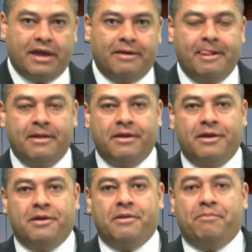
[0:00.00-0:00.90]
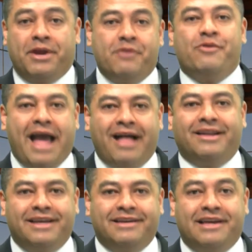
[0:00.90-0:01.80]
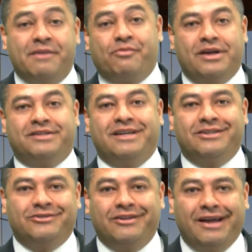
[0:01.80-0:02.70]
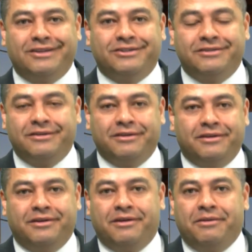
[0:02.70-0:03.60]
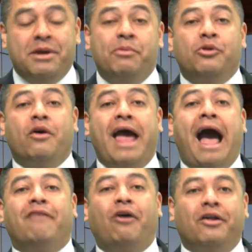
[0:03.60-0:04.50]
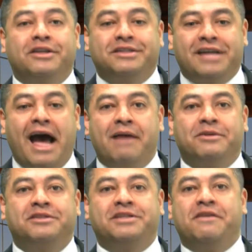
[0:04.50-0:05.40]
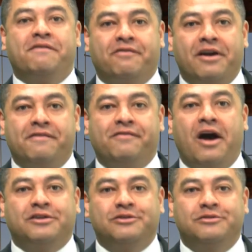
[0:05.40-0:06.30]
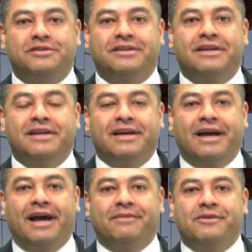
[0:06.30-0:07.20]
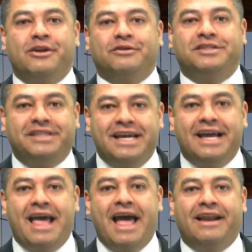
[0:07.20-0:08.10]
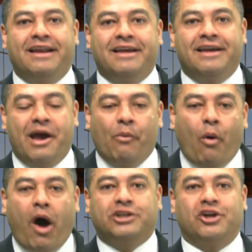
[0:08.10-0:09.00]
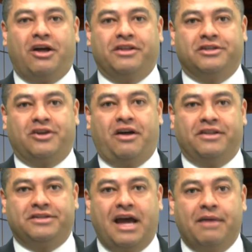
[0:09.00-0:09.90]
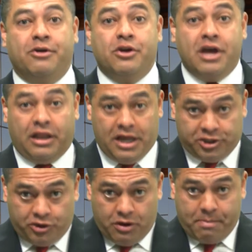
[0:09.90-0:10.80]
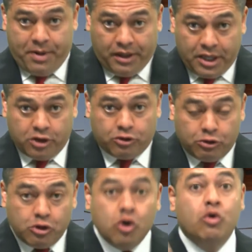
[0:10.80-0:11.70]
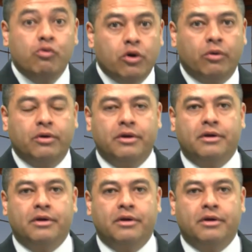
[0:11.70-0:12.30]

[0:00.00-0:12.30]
thing. But in reality, in the presidential election, people don't have all this time to sit in front of Fox News and CNN and watch all this all the time, unless you're a political guru.